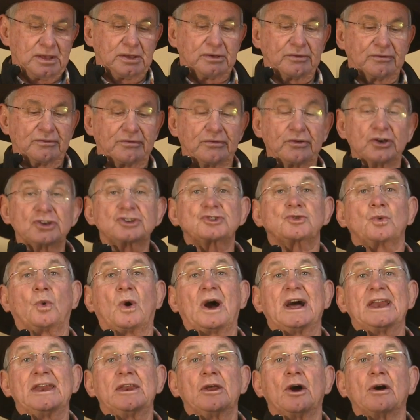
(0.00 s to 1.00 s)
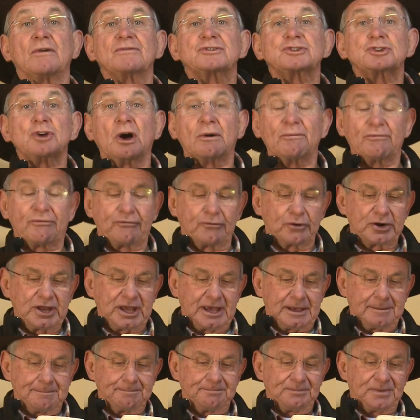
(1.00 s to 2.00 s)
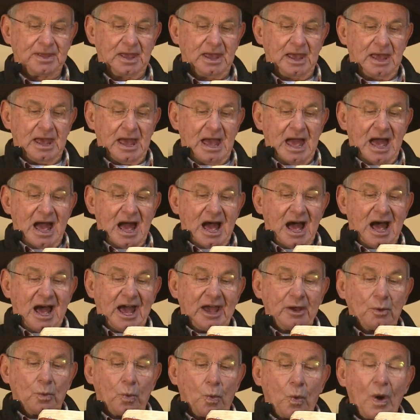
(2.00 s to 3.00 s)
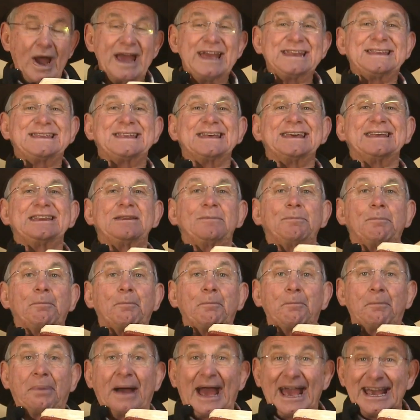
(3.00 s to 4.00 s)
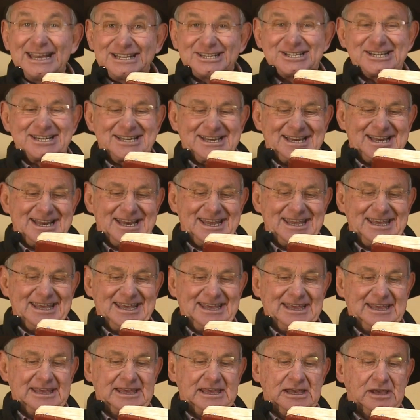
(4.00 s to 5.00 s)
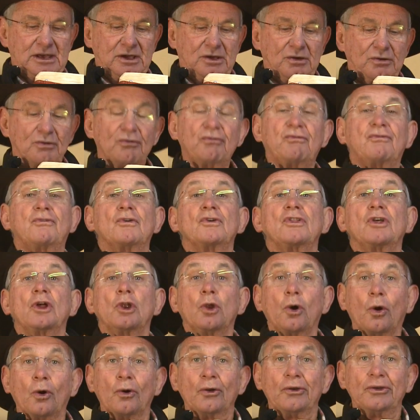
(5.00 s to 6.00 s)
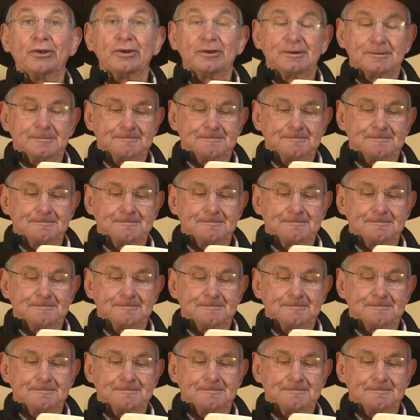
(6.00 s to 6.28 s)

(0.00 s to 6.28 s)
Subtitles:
Verse 1 of Psalm 40, I waited patiently for the Lord,